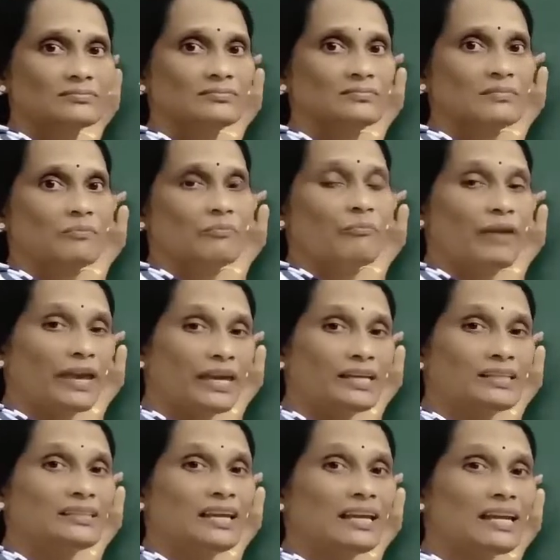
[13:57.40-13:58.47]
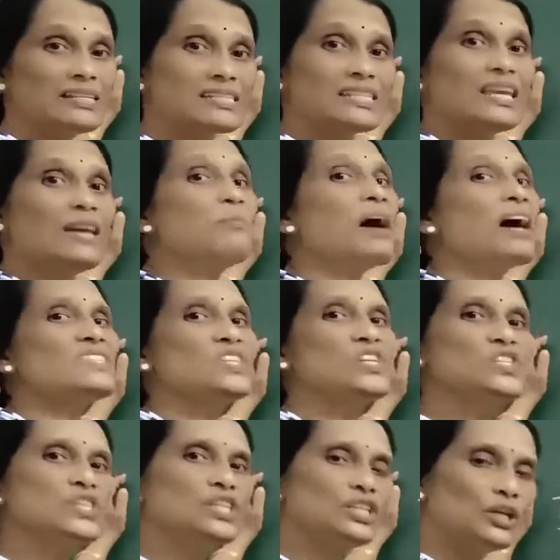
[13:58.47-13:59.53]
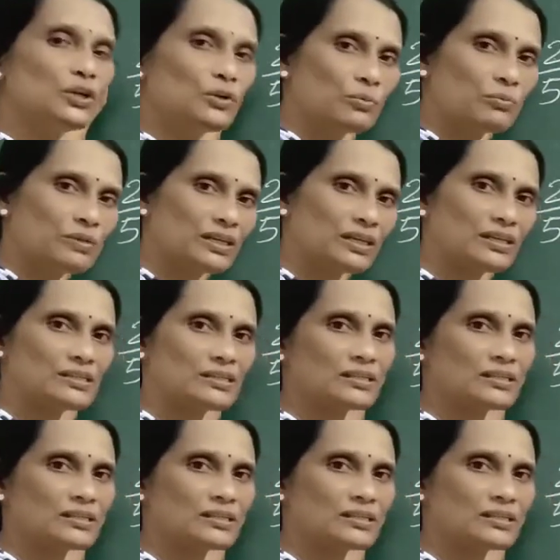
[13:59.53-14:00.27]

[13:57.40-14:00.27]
Make the LCM as its denominator.